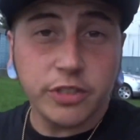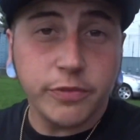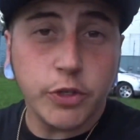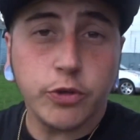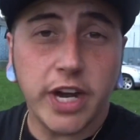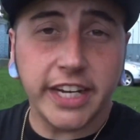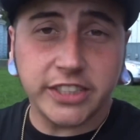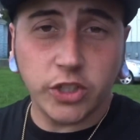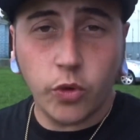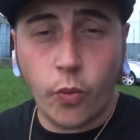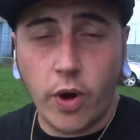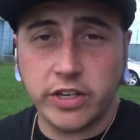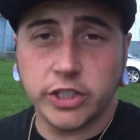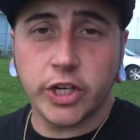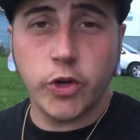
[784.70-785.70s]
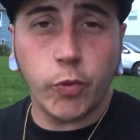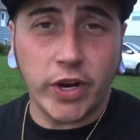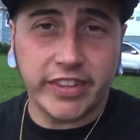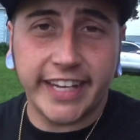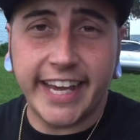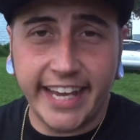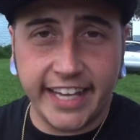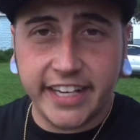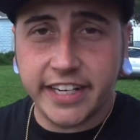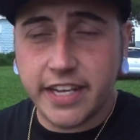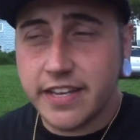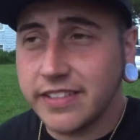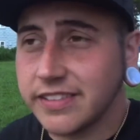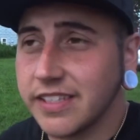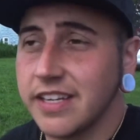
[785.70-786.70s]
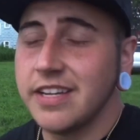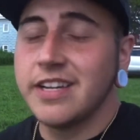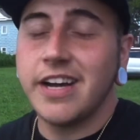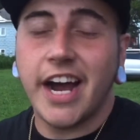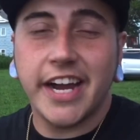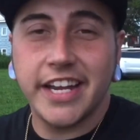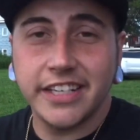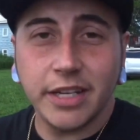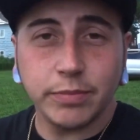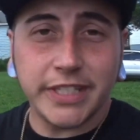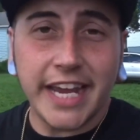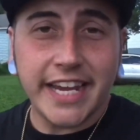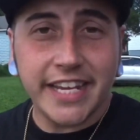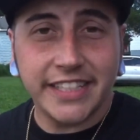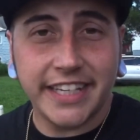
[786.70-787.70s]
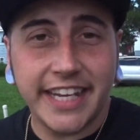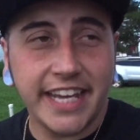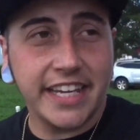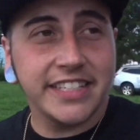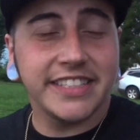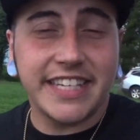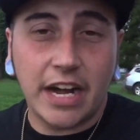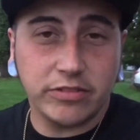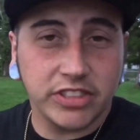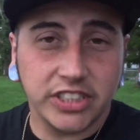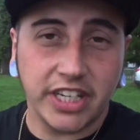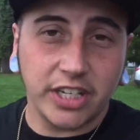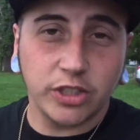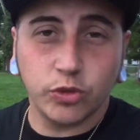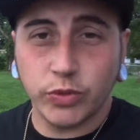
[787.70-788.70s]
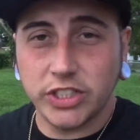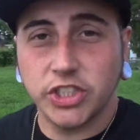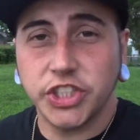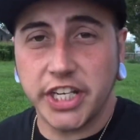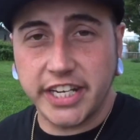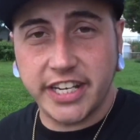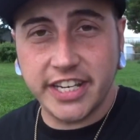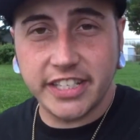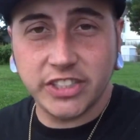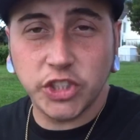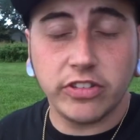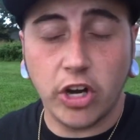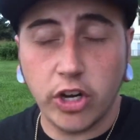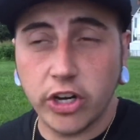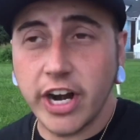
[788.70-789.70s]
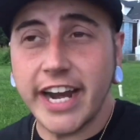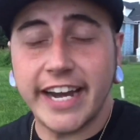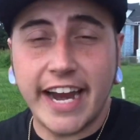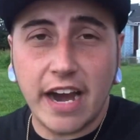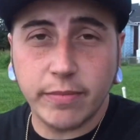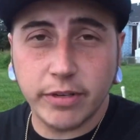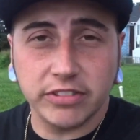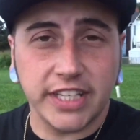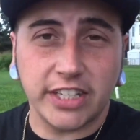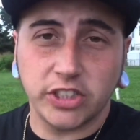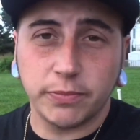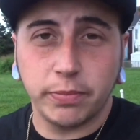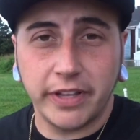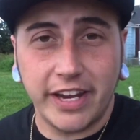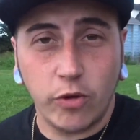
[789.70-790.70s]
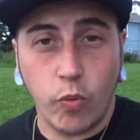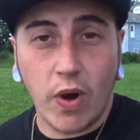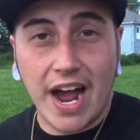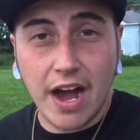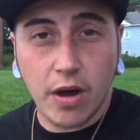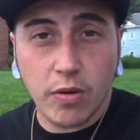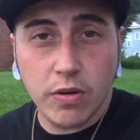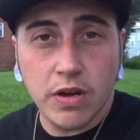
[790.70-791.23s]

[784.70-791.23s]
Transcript: if you guys are wondering where the kitten is, I end up taking the kitten downstairs where Jen is. She, her and Gabrielle's actually playing WoW.